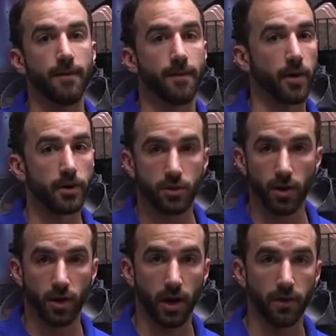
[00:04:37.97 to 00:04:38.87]
Very
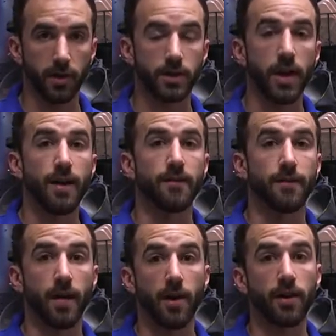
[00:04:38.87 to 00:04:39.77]
strong coverage,
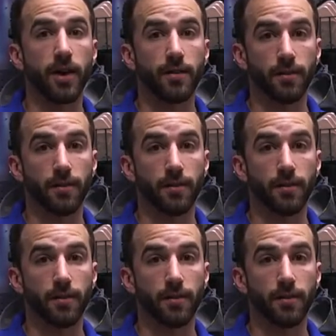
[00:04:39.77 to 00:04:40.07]
very,